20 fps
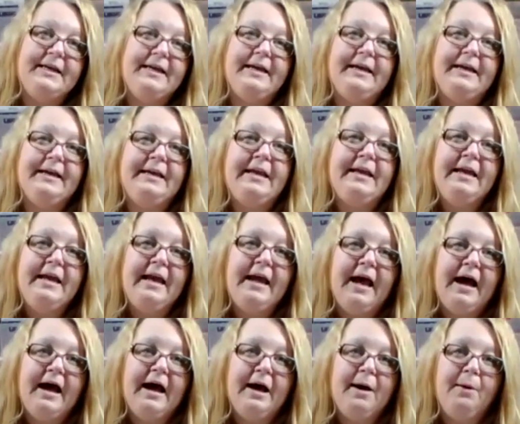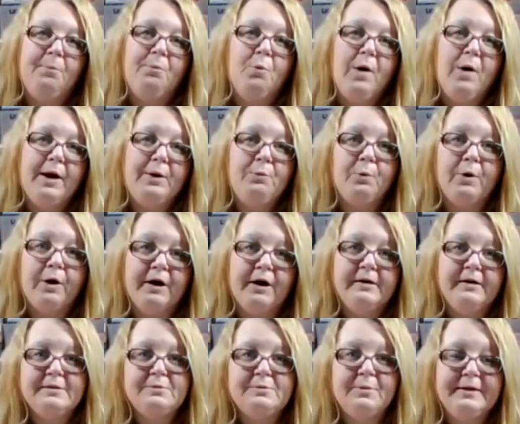in, what
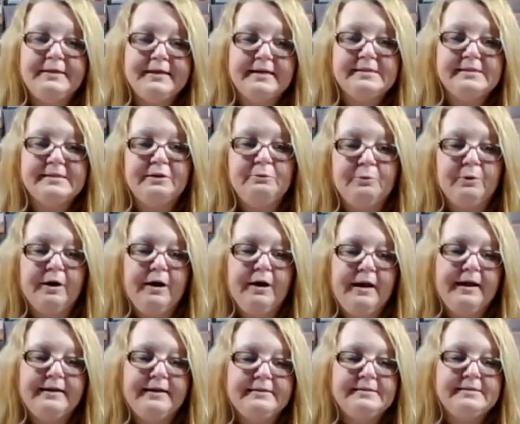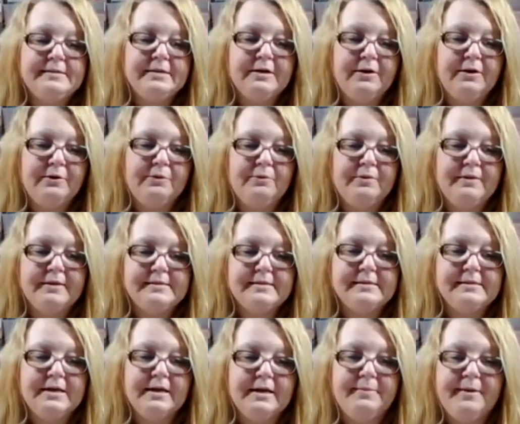works, what doesn't work. And so this
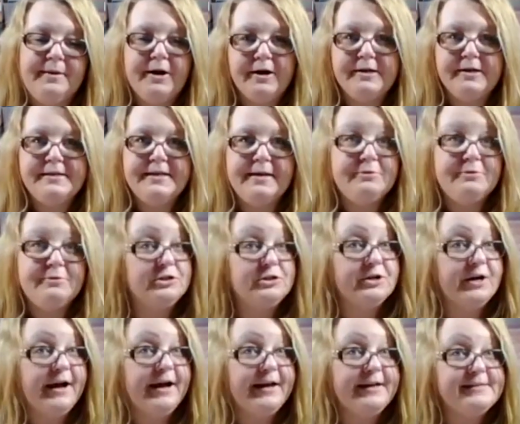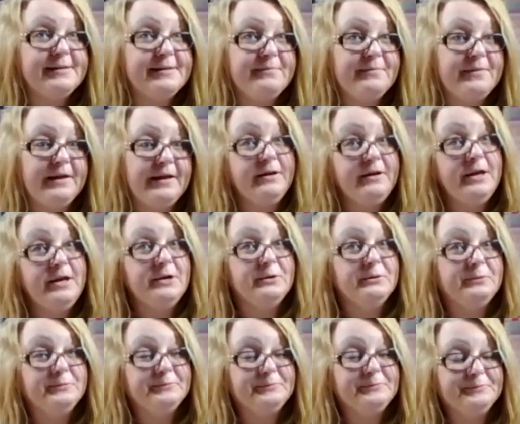is going to be our attempt to try something new.